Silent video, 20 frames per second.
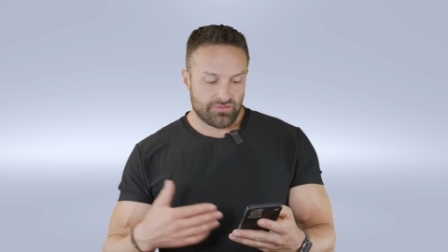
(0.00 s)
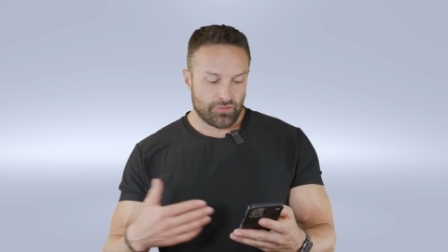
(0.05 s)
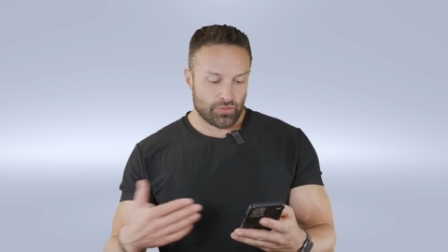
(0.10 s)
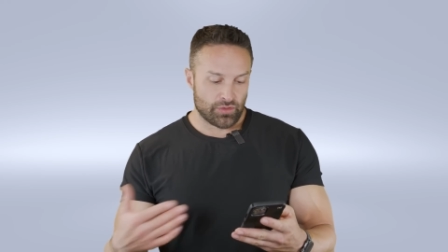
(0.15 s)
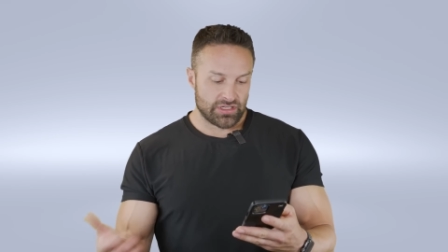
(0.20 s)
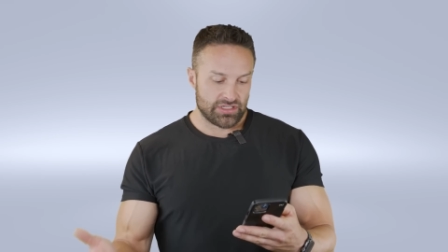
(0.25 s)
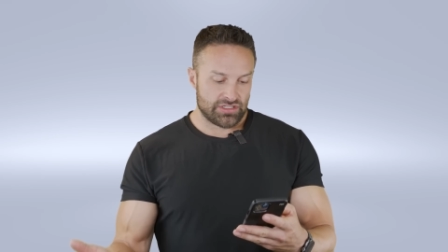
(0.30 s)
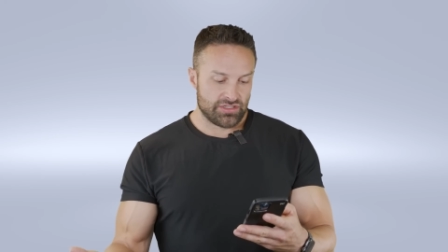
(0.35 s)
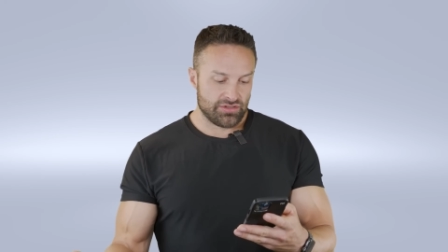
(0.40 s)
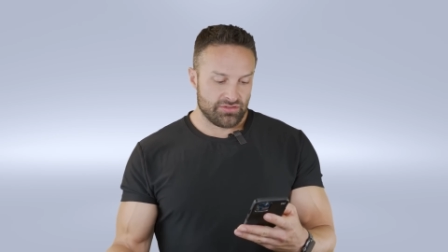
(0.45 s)

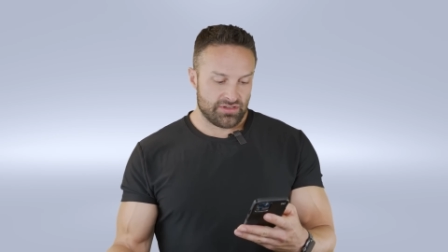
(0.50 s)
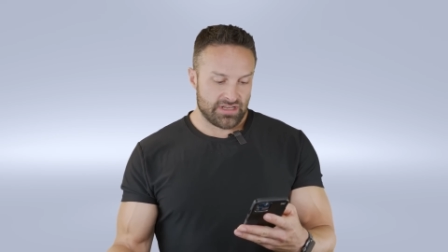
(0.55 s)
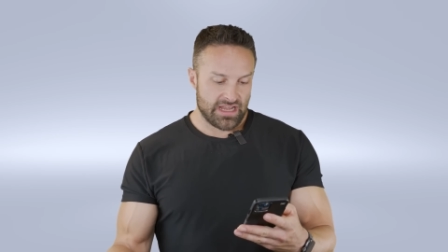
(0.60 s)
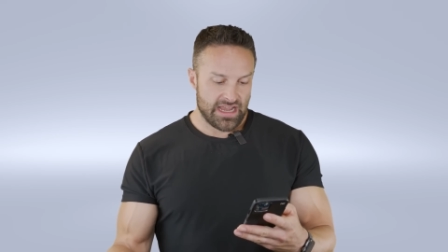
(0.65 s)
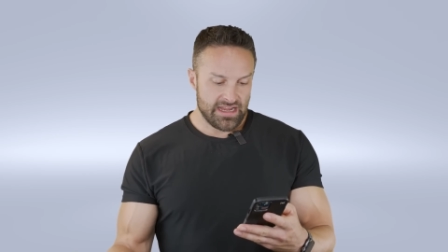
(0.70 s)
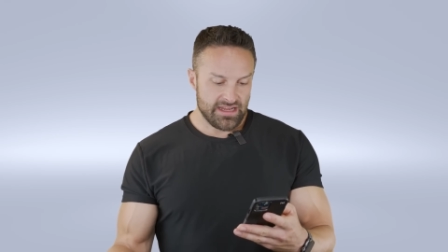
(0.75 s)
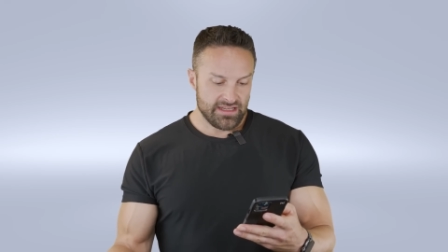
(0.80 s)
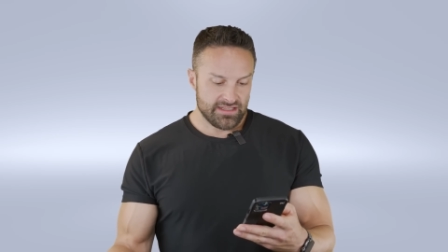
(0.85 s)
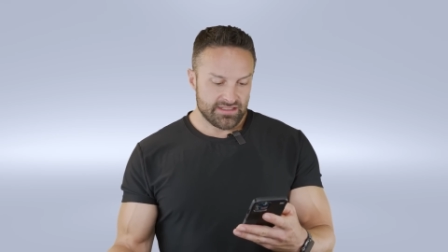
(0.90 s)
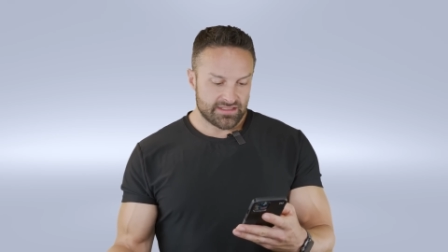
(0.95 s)
42
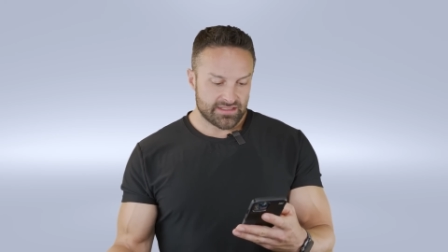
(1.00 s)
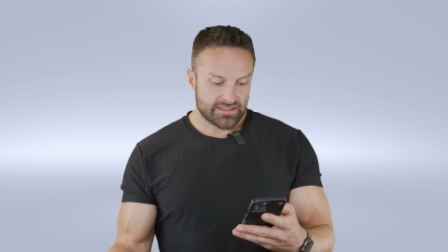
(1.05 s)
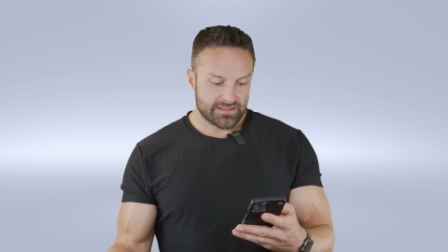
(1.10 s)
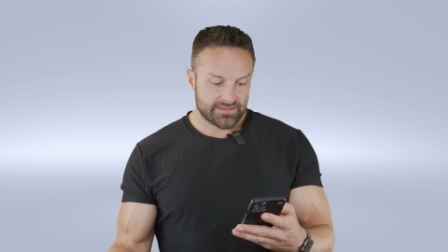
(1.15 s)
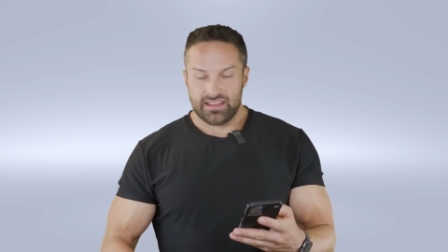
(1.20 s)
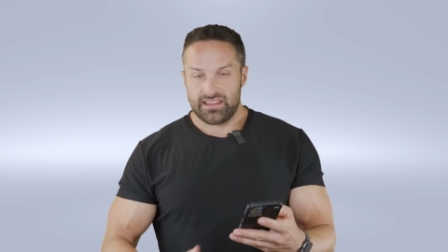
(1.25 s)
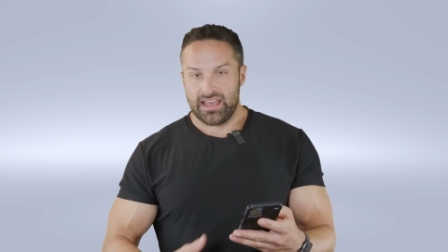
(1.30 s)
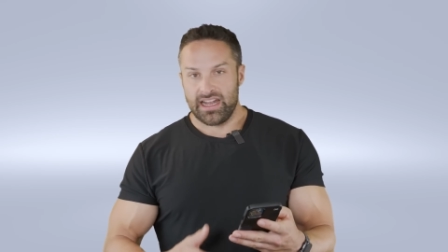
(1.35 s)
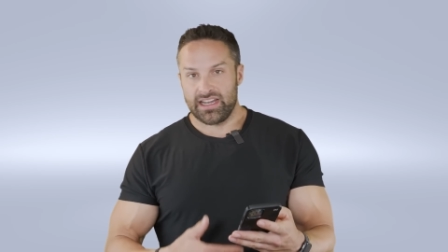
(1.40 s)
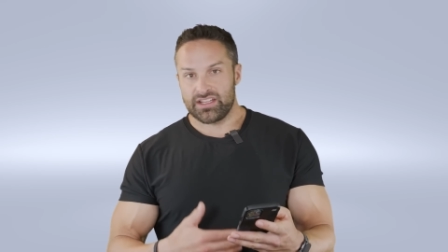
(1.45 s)
days.
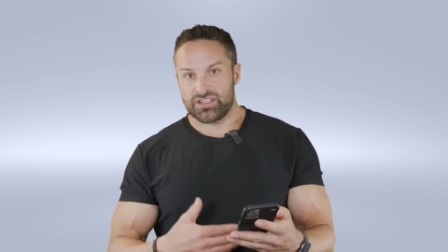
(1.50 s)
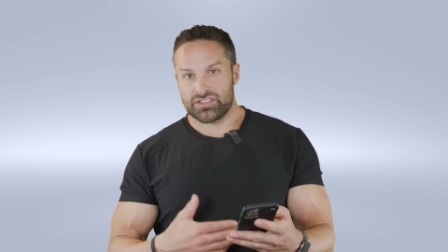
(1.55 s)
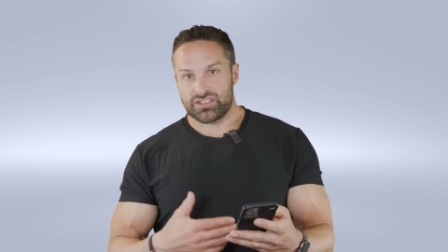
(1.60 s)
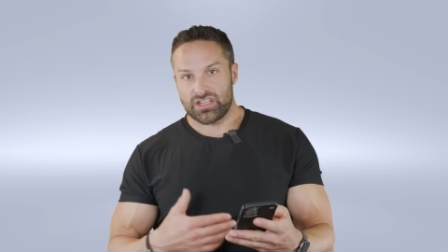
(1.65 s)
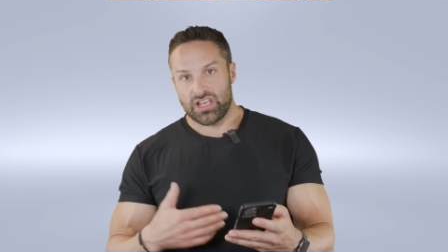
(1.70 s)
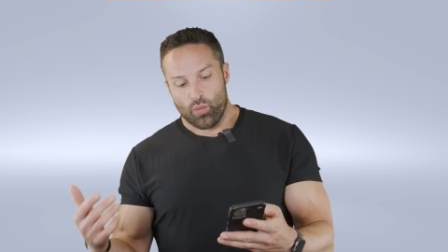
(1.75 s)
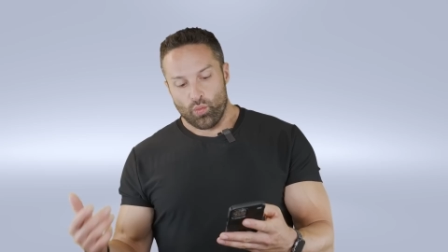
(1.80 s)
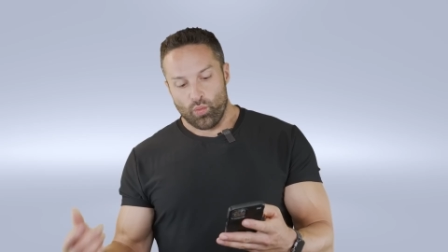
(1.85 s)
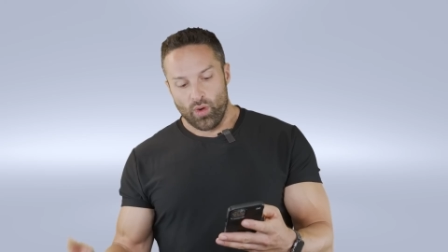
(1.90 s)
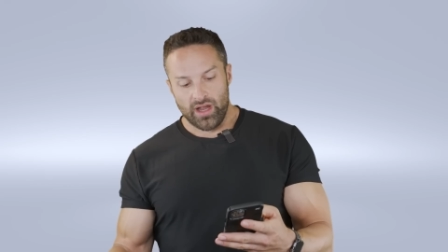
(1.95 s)
That is
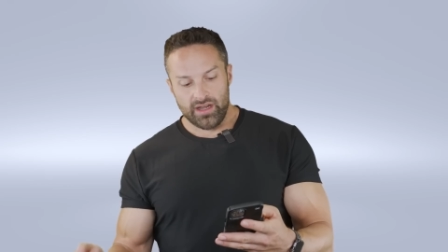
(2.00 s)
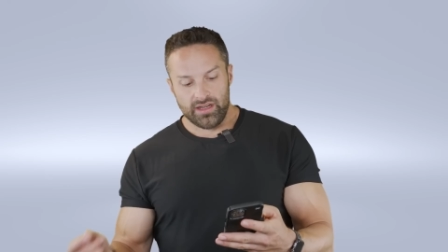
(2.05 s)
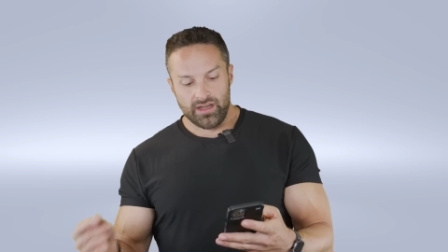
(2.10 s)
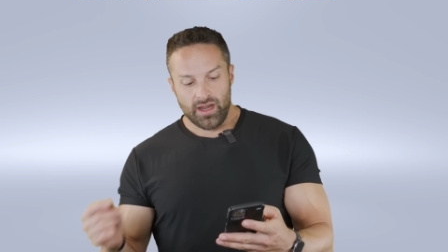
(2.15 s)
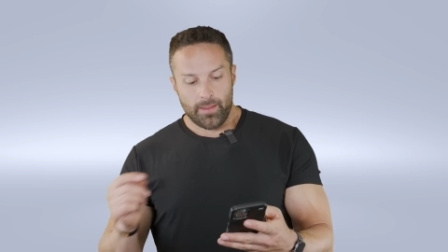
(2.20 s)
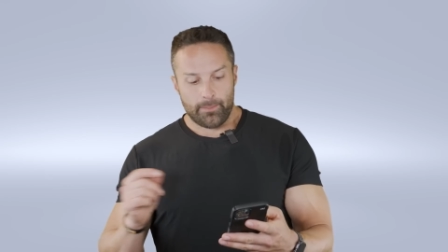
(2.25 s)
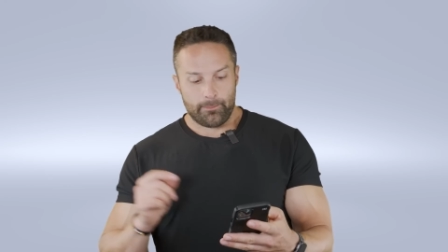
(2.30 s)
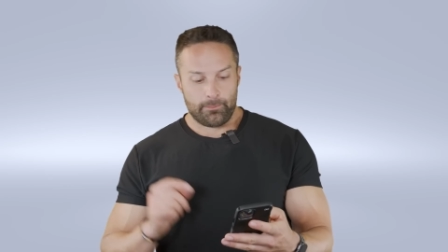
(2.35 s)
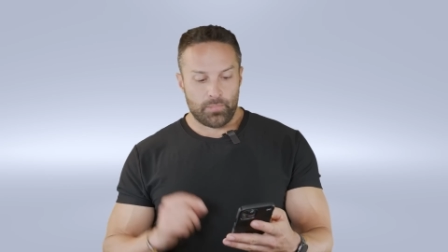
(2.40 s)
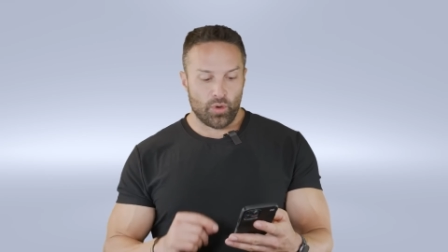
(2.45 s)

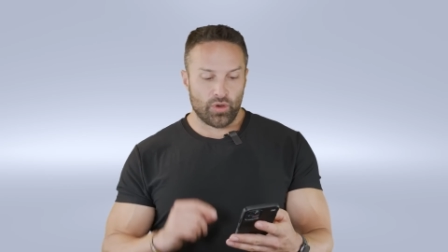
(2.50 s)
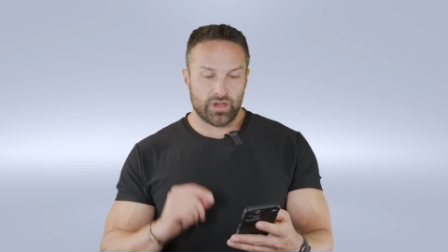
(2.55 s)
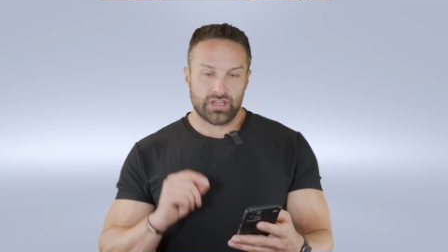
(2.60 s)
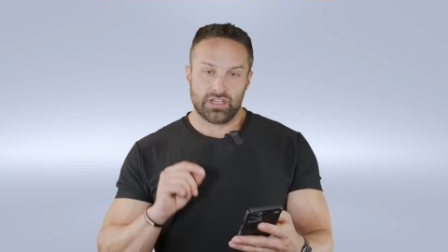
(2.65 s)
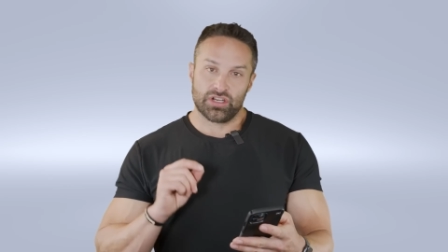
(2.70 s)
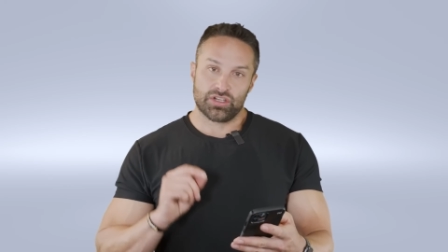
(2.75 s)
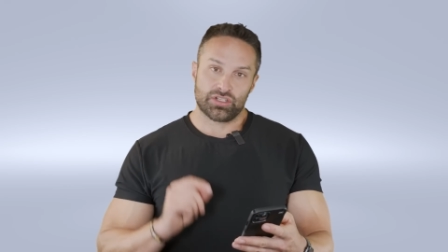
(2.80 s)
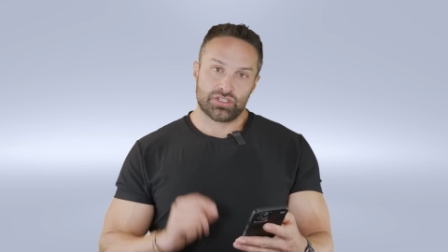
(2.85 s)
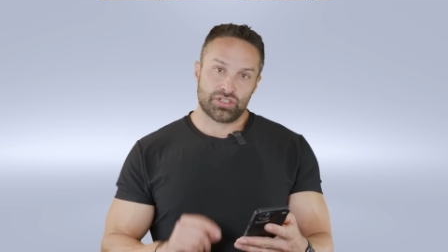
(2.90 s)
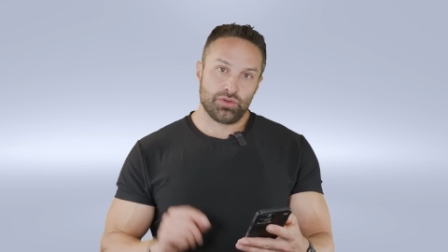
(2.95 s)

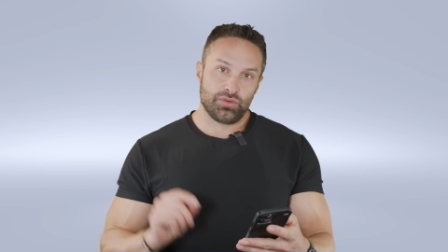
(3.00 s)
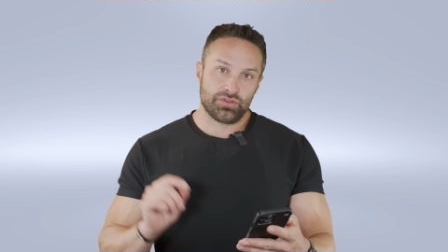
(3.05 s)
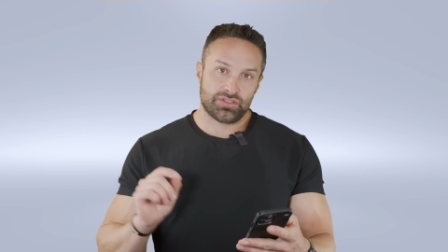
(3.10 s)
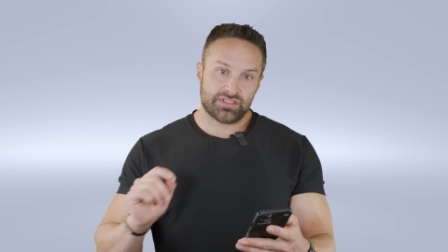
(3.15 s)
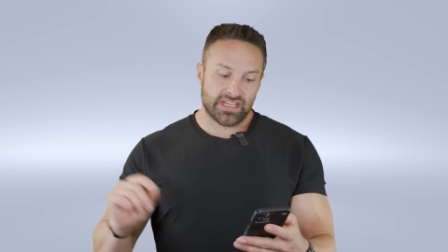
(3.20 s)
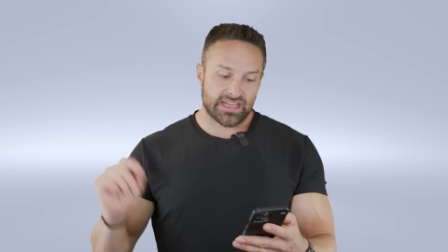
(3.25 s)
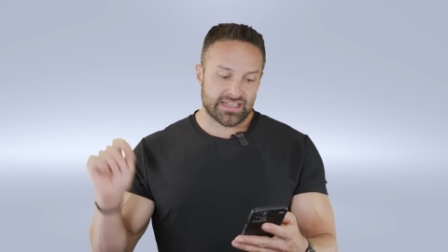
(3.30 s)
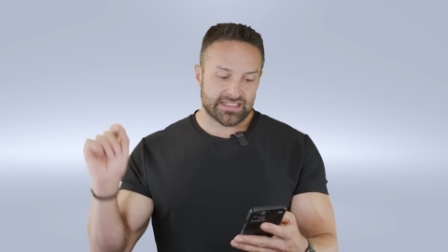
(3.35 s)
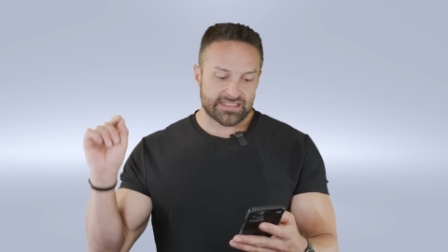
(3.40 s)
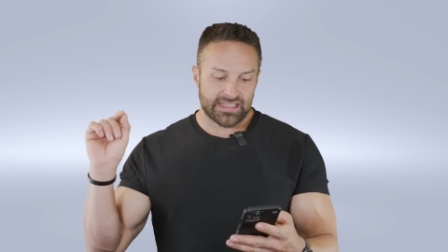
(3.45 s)

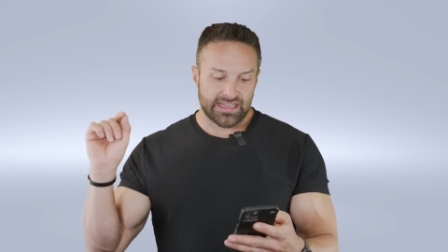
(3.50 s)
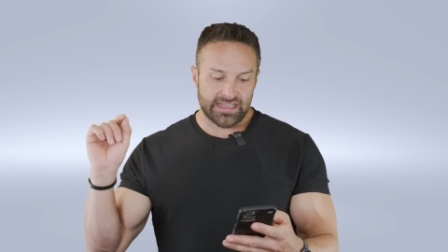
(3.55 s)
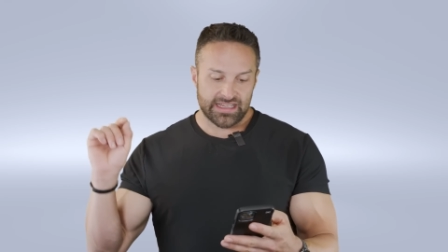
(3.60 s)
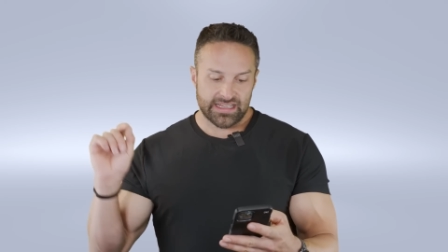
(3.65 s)
1.26